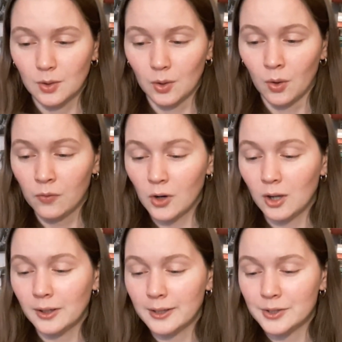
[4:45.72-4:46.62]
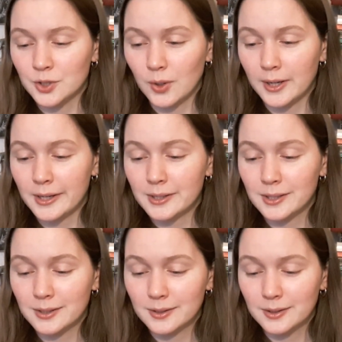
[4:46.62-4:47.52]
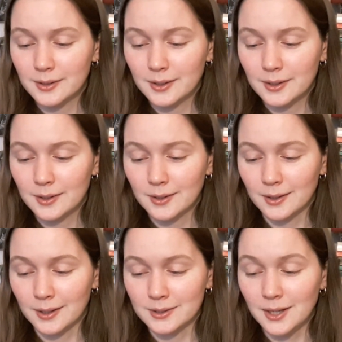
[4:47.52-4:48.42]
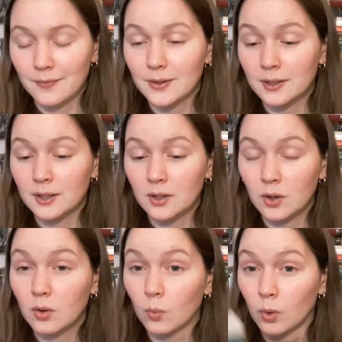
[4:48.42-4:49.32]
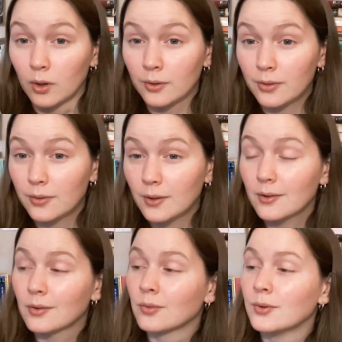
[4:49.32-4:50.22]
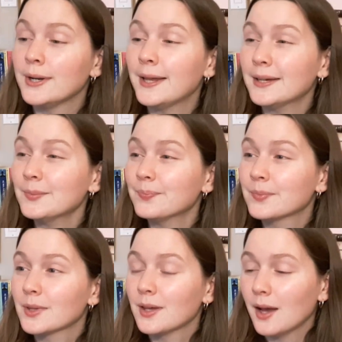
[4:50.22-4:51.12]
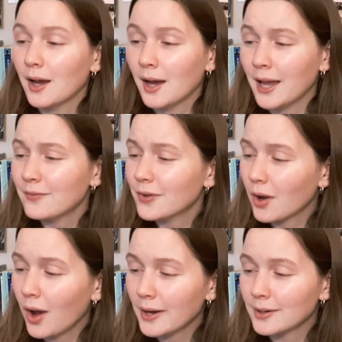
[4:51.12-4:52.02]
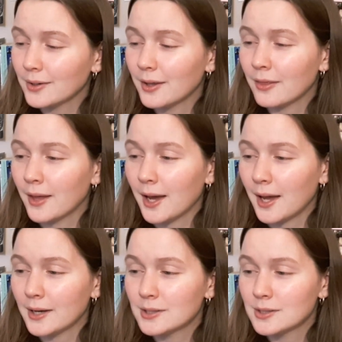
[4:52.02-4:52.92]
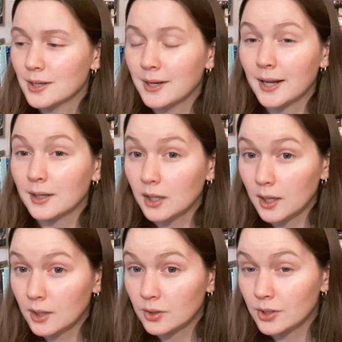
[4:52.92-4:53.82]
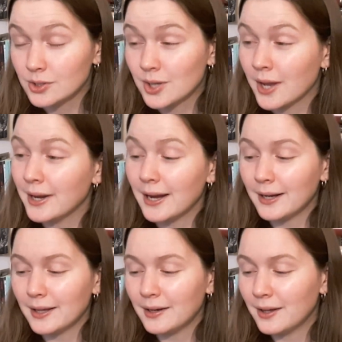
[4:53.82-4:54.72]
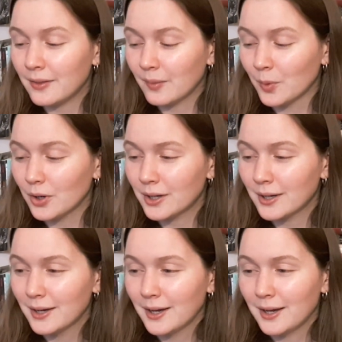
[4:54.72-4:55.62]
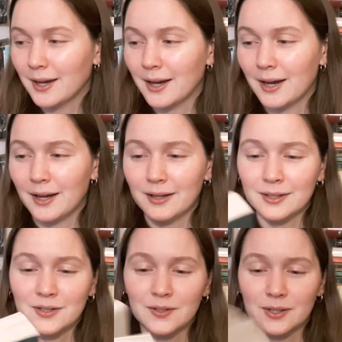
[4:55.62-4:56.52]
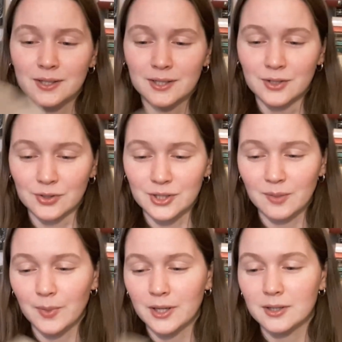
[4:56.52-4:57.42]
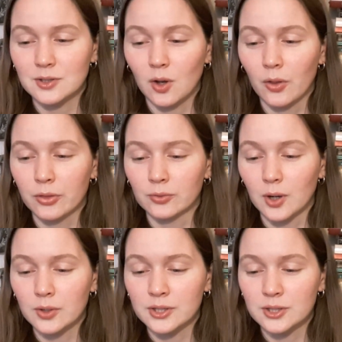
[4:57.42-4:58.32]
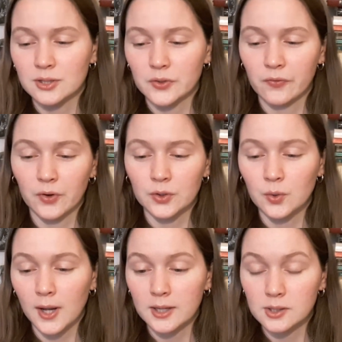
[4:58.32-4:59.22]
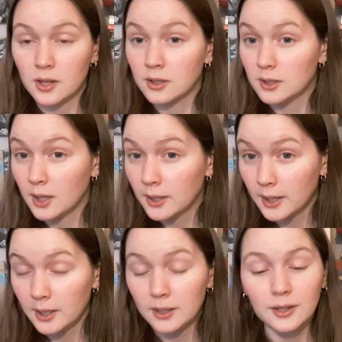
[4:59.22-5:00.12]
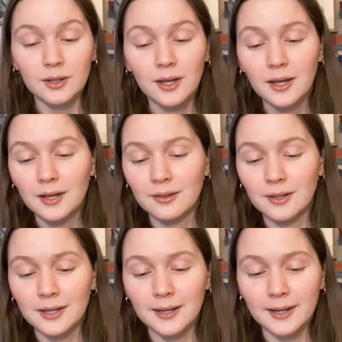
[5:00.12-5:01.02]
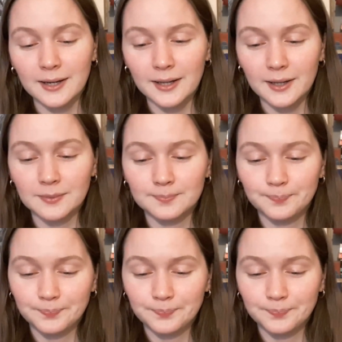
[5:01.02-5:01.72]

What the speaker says: Overall, I enjoyed it. Definitely worth reading. I had forgotten that Ned Land is Canadian in the book. It's interesting because all throughout he's just referred to as the Canadian, the Canadian.